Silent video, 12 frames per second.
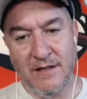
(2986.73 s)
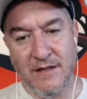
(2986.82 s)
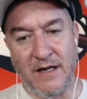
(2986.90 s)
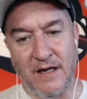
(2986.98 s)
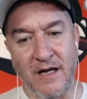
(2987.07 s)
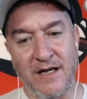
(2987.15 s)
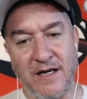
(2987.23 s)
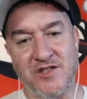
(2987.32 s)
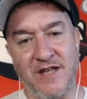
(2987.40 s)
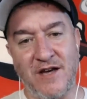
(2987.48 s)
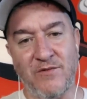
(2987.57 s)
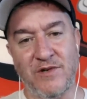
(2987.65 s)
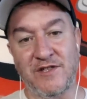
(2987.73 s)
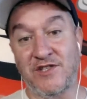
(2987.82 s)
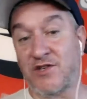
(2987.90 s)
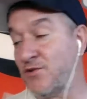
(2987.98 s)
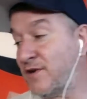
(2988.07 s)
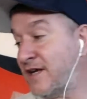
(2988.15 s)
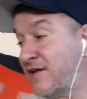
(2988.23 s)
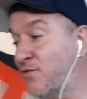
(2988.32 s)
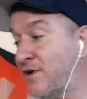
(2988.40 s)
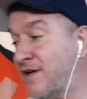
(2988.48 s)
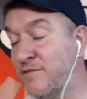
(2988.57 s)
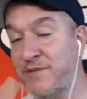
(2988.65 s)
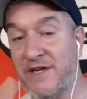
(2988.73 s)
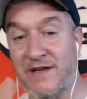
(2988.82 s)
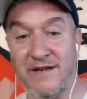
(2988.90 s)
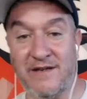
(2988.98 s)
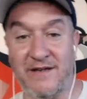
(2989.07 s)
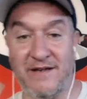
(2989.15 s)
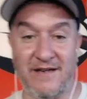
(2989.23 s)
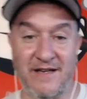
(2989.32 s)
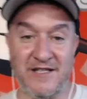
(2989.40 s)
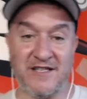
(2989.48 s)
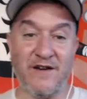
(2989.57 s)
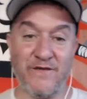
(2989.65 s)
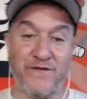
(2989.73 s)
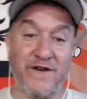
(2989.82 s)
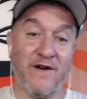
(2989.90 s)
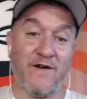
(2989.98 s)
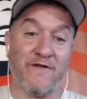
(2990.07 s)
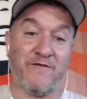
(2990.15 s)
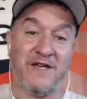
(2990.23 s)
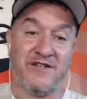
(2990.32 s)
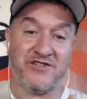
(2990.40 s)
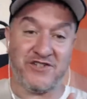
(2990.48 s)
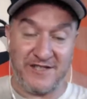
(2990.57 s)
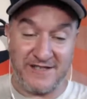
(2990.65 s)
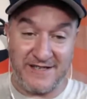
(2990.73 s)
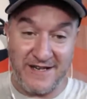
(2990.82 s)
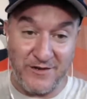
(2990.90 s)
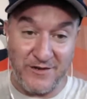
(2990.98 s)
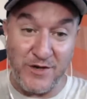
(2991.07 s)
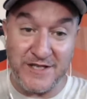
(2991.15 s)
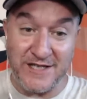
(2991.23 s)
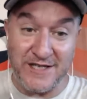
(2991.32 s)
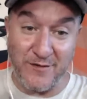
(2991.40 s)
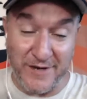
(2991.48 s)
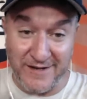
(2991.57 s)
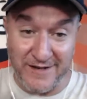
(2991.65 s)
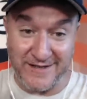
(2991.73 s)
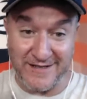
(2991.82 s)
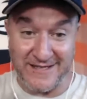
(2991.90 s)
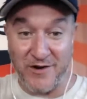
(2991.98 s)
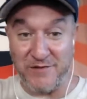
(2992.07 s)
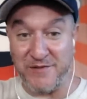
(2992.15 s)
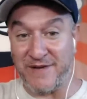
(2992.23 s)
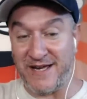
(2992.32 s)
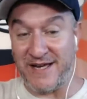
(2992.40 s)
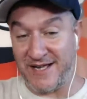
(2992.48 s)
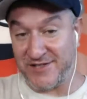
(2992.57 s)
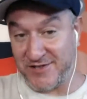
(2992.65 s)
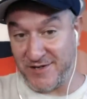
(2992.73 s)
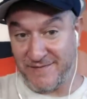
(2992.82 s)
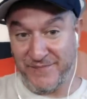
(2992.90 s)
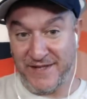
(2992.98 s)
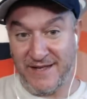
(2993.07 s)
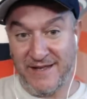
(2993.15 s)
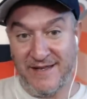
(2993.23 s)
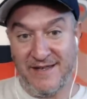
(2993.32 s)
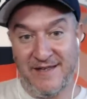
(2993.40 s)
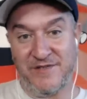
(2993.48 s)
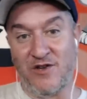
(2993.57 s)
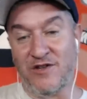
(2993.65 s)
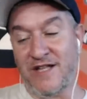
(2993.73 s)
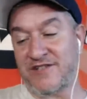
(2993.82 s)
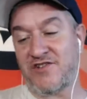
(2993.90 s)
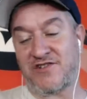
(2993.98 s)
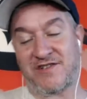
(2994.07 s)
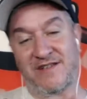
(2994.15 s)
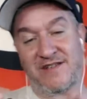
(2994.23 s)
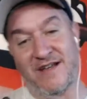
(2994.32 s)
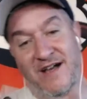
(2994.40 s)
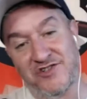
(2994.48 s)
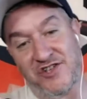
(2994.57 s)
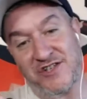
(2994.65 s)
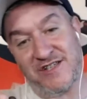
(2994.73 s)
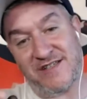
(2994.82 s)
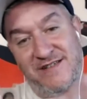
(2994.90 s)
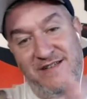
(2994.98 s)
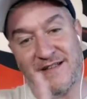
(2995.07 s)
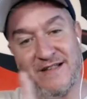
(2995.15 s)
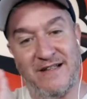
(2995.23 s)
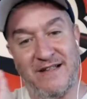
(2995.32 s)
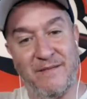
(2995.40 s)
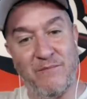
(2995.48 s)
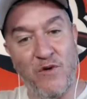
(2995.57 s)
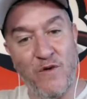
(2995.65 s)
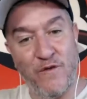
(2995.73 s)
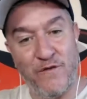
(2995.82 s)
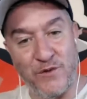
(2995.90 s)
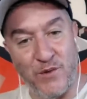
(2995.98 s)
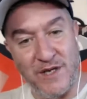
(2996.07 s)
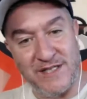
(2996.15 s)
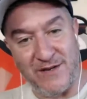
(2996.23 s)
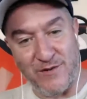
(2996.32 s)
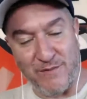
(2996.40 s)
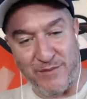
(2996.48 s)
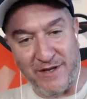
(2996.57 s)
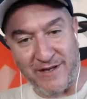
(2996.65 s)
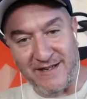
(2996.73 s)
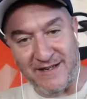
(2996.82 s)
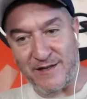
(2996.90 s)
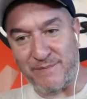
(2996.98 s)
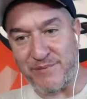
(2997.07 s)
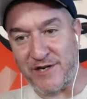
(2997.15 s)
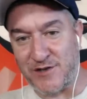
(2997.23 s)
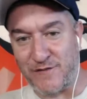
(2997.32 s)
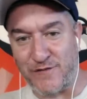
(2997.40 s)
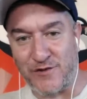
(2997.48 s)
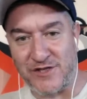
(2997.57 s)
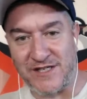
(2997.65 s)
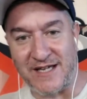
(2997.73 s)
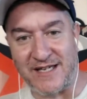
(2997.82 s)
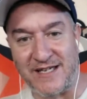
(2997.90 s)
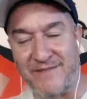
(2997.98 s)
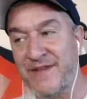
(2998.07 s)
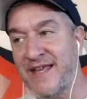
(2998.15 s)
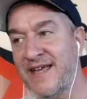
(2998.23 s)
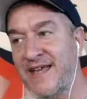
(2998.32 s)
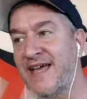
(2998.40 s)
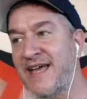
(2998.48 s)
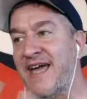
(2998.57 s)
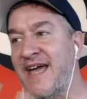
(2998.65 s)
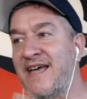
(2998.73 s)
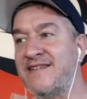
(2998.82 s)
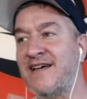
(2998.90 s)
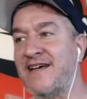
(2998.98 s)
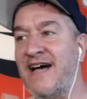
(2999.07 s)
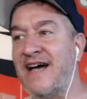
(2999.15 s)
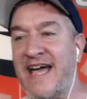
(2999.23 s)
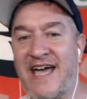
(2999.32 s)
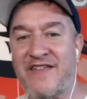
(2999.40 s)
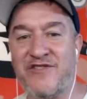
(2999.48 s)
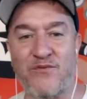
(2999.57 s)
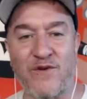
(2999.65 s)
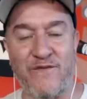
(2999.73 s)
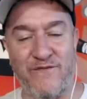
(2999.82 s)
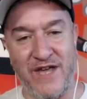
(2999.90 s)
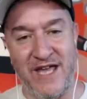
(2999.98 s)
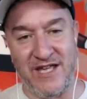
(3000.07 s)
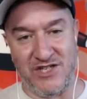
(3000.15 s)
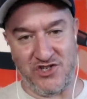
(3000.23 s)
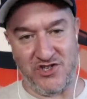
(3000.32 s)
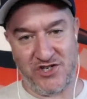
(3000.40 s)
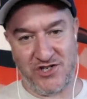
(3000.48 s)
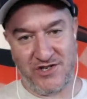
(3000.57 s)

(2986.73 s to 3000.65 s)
I'll answer that one too. And it, w- it would be, it's unfair of me just to say the Whiskey Rebellion because that would be my answer. So let's just, I'll just move the Whiskey Rebellion out of the picture for a second, and uh, I had the Revenge,